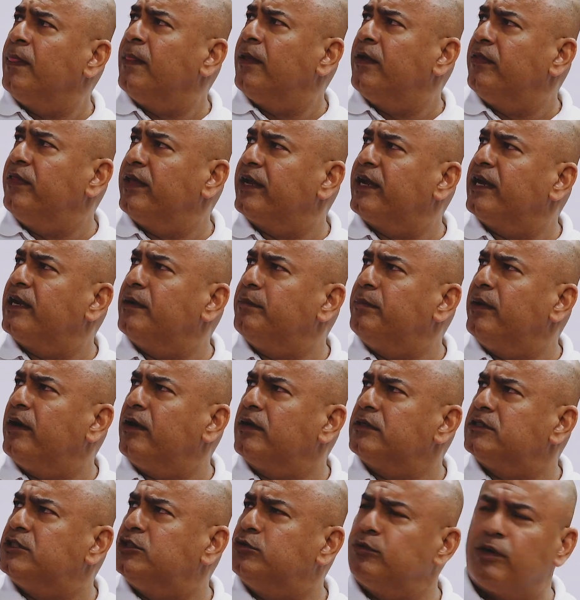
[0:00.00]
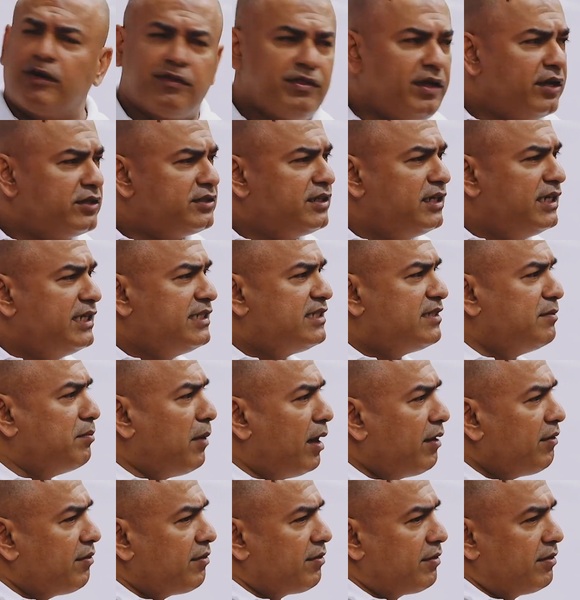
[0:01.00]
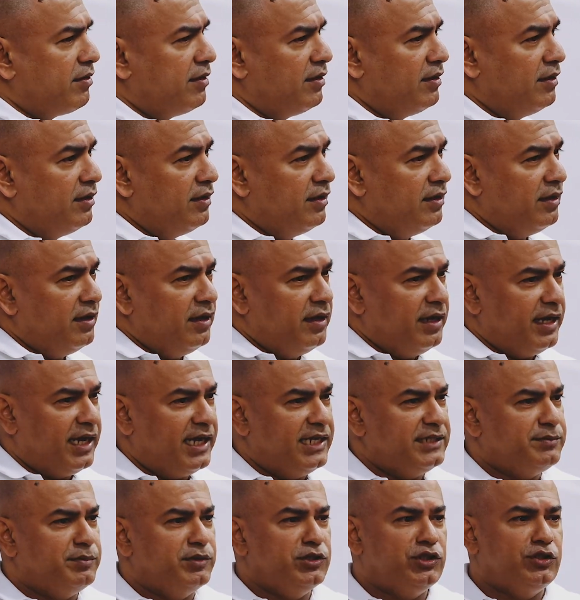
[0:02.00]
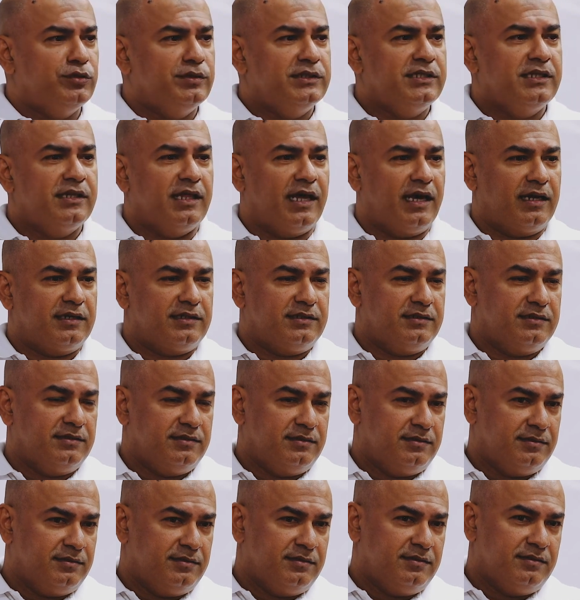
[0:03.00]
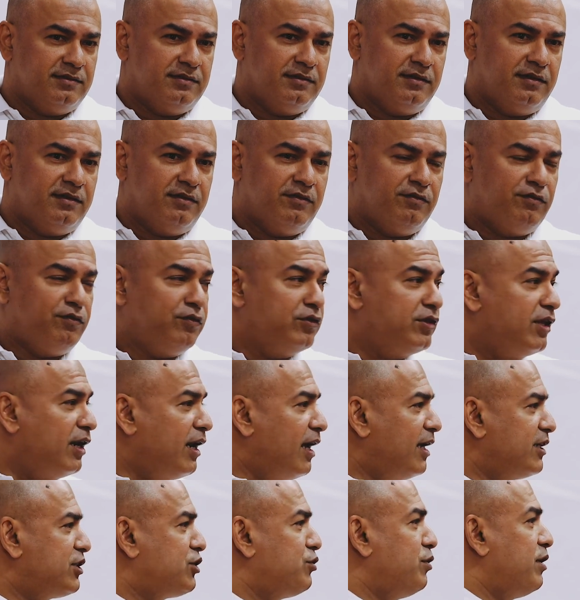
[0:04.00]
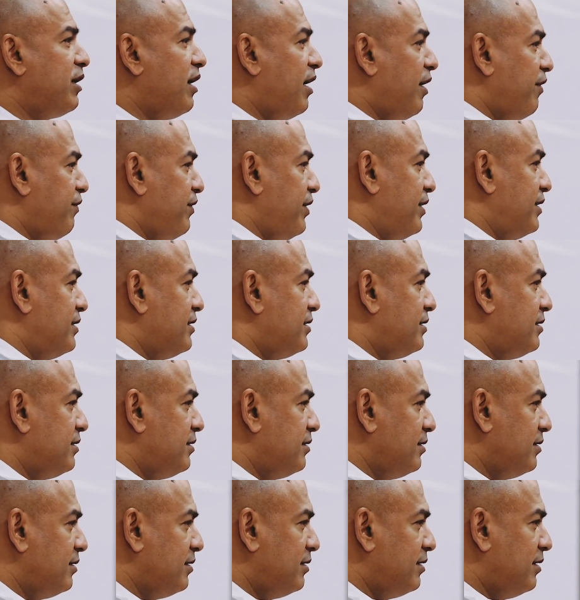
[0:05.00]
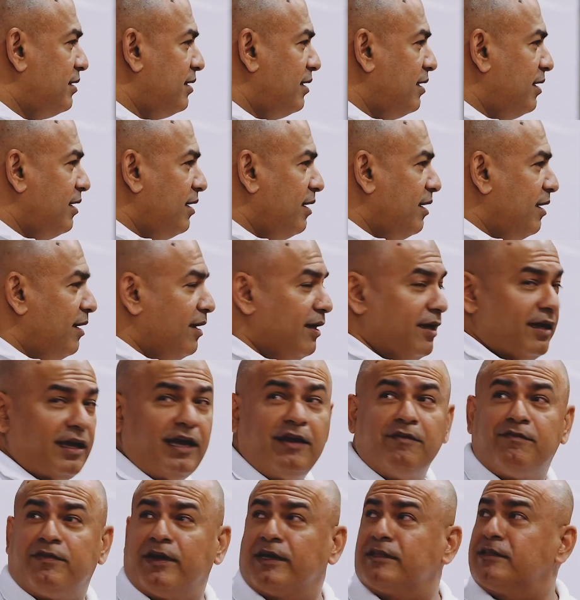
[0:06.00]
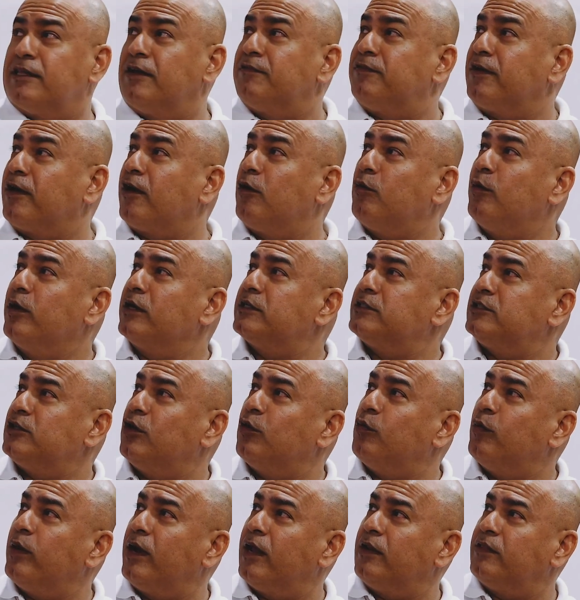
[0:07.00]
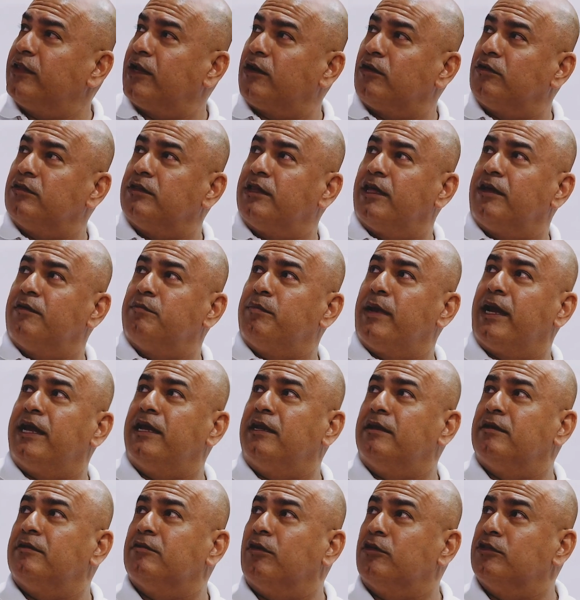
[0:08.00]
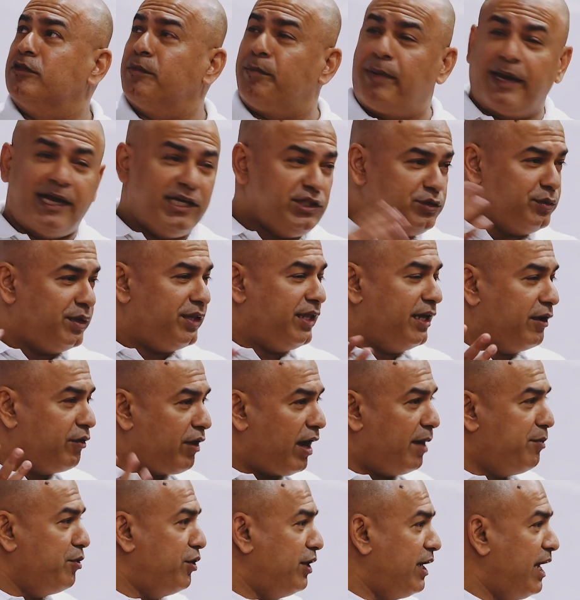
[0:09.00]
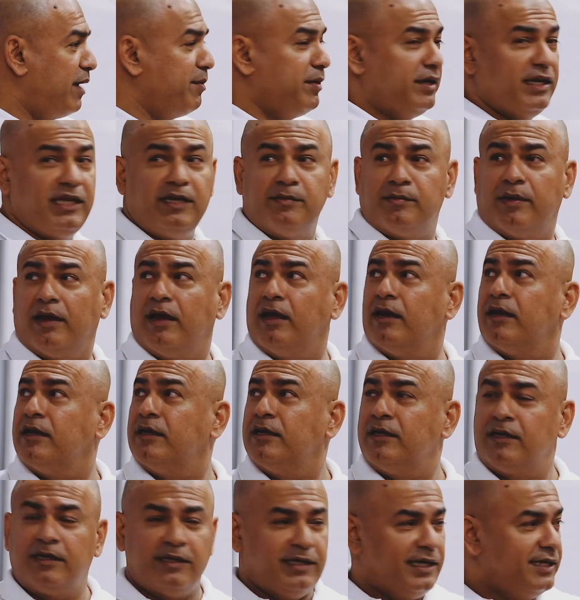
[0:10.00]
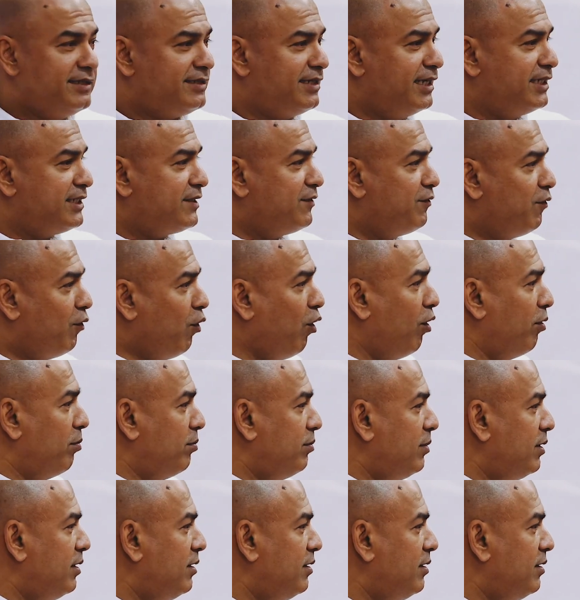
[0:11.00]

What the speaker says: They get about 200,000 leads a month. It's been doing that for the last 2.5 years. In fact, their funnel works so well that on the page where they grab your name and email, it says form.